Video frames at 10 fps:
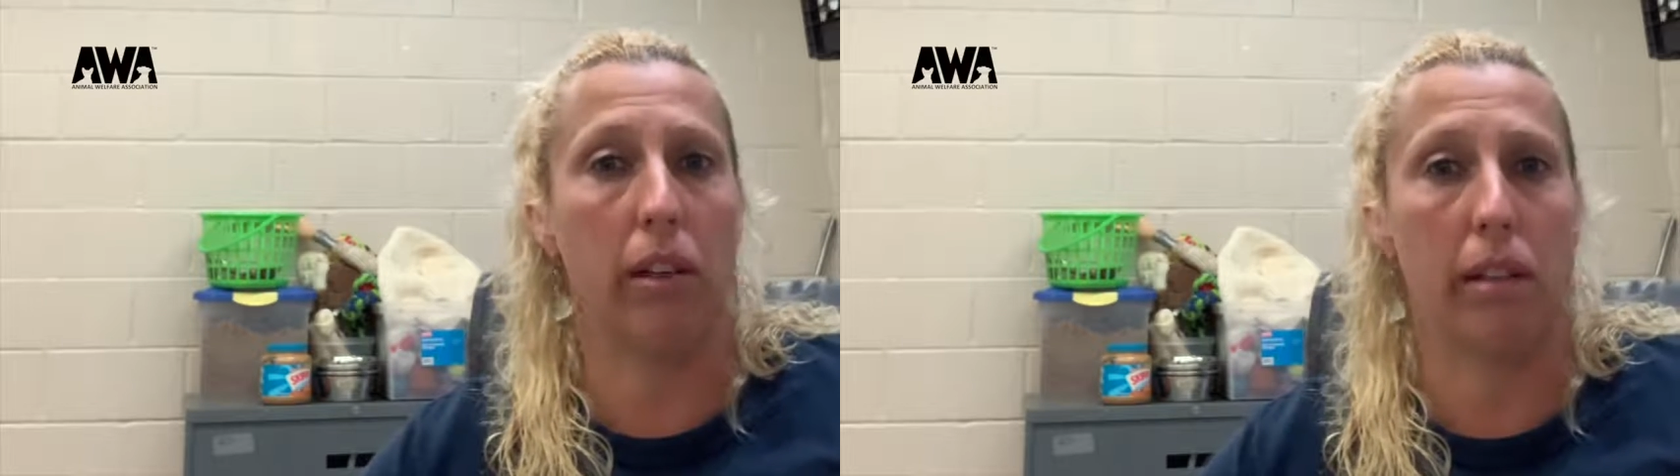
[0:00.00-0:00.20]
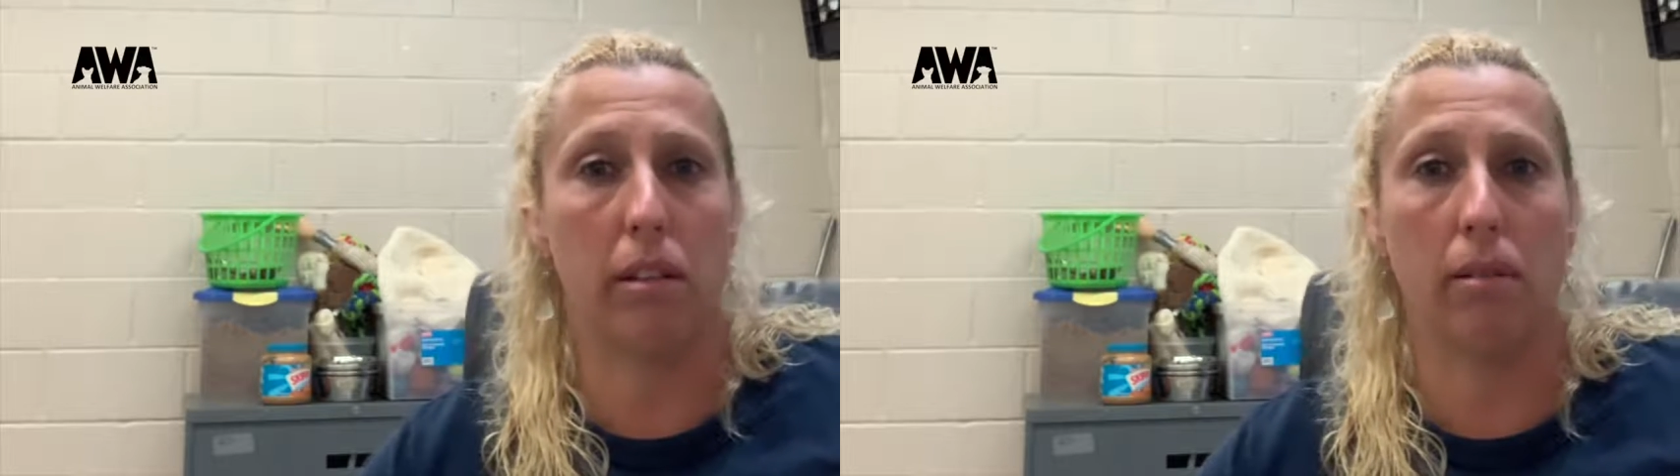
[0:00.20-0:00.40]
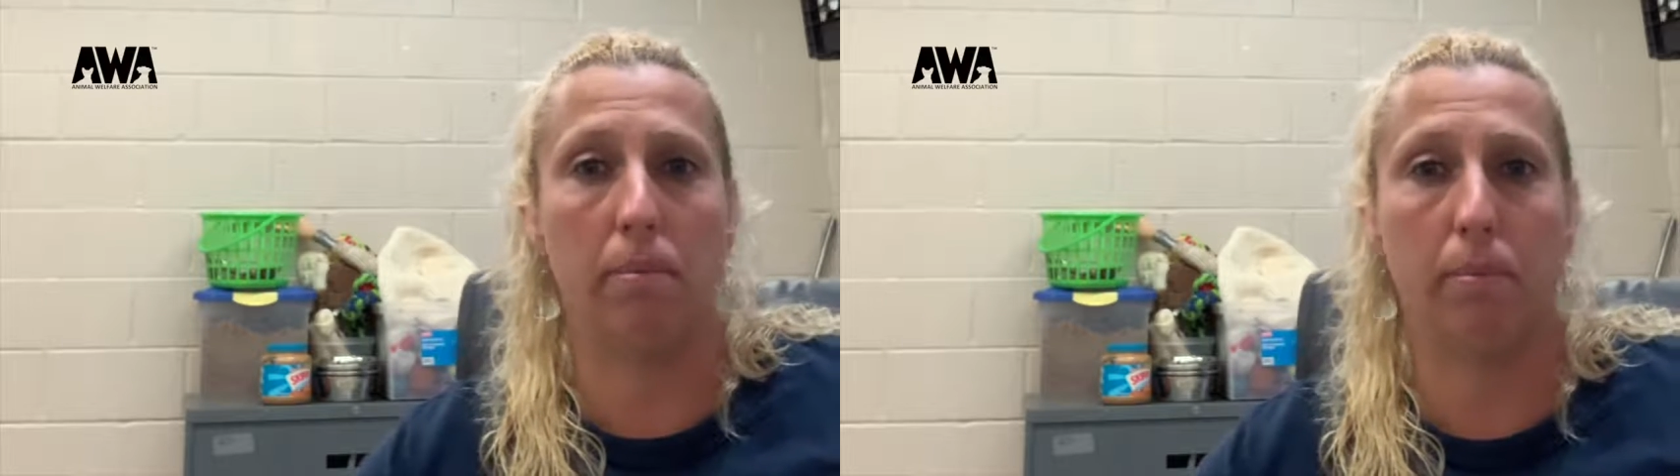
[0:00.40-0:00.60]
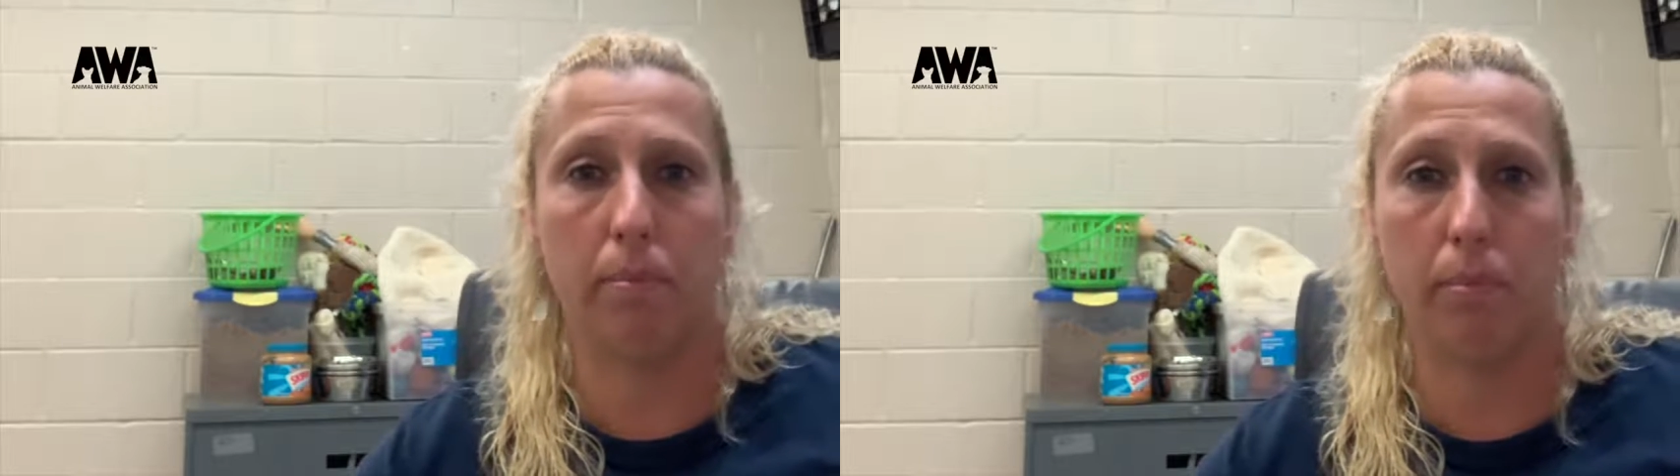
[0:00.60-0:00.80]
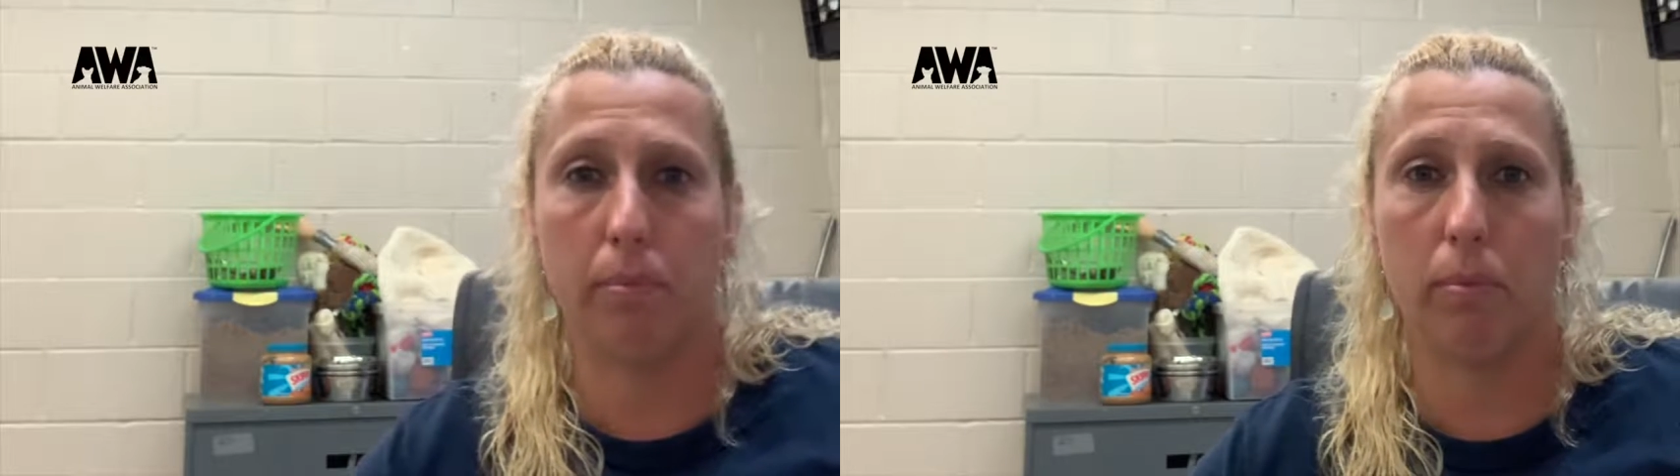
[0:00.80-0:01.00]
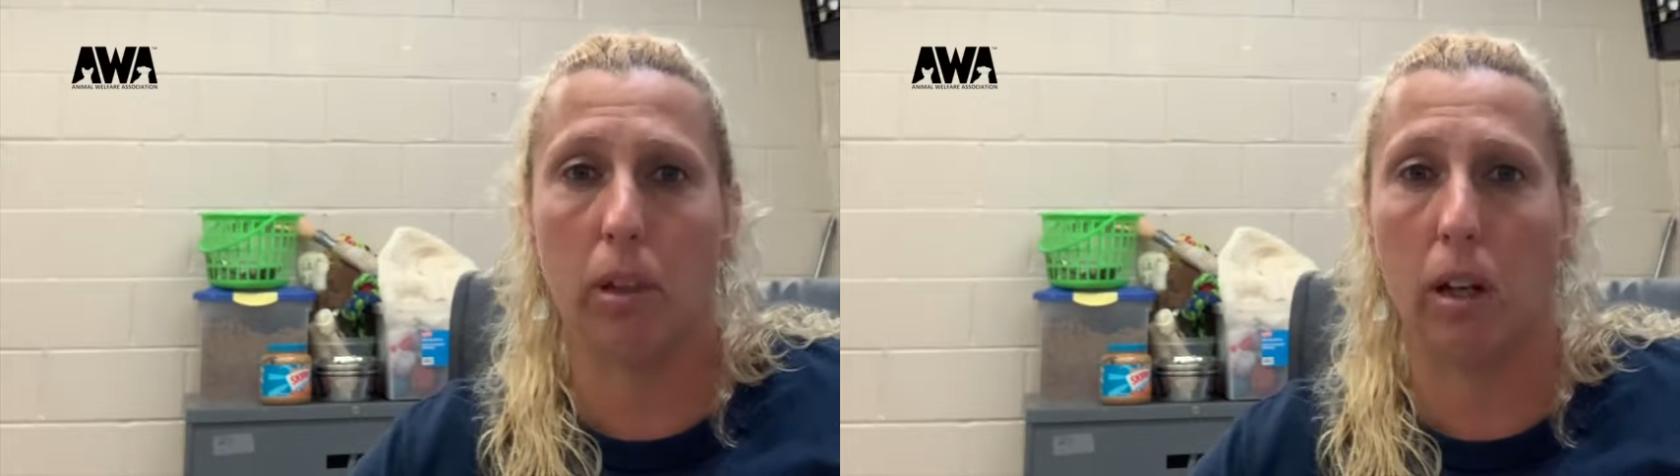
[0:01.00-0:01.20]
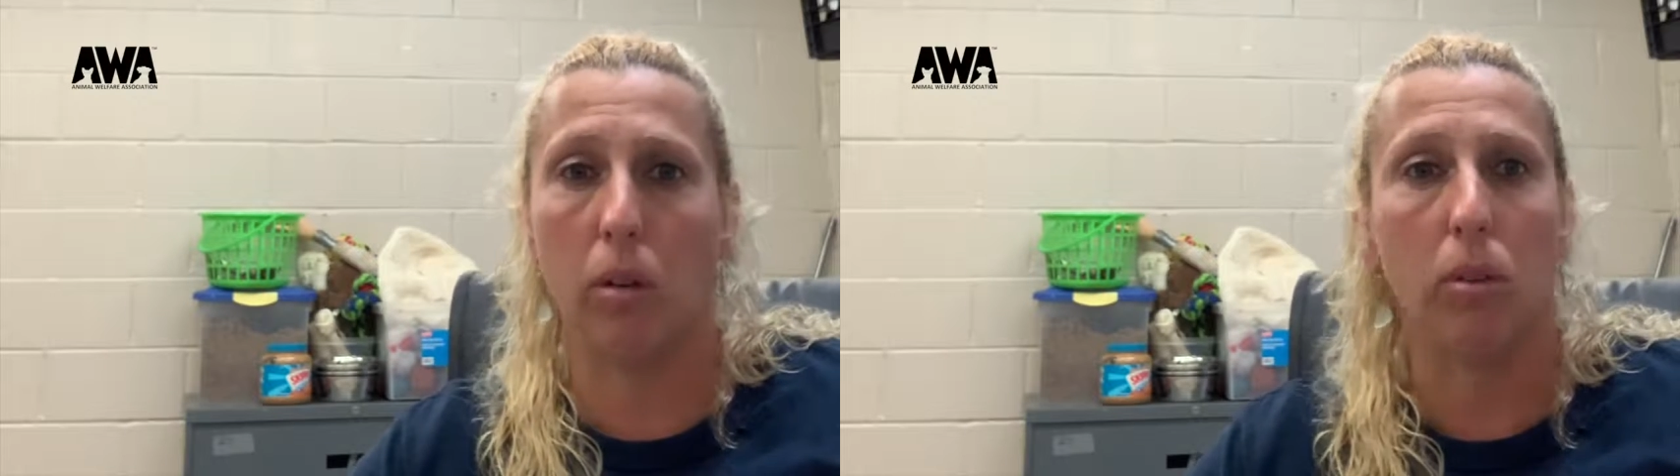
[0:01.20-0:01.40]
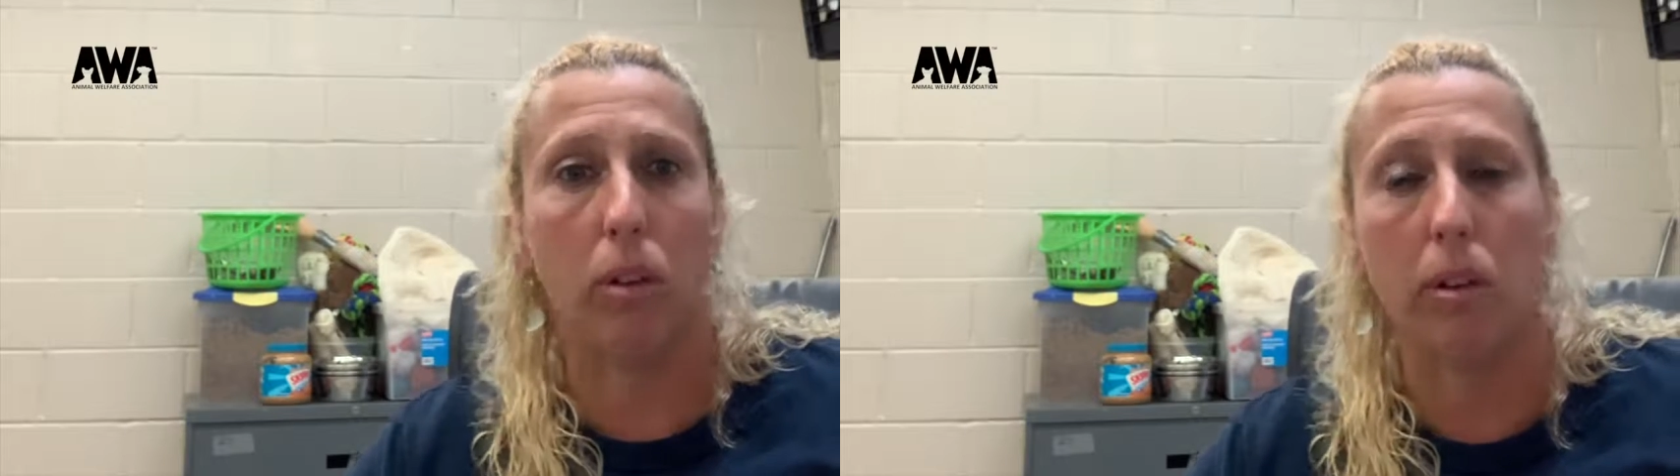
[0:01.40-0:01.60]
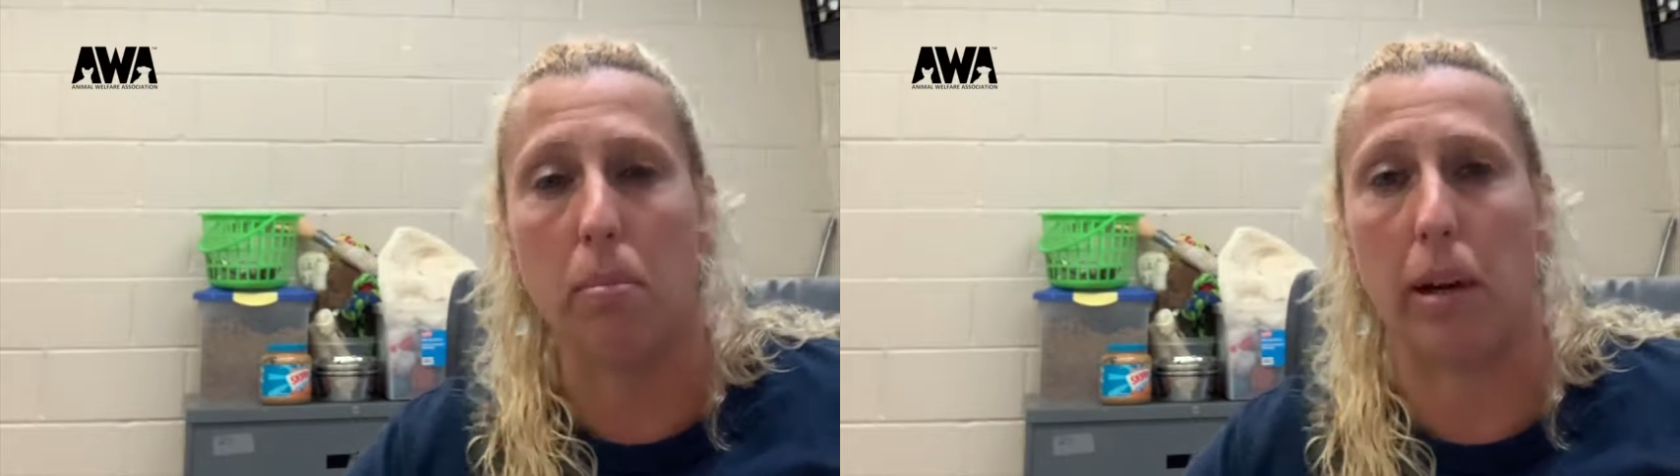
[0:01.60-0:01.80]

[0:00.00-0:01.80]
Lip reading: Let them, learn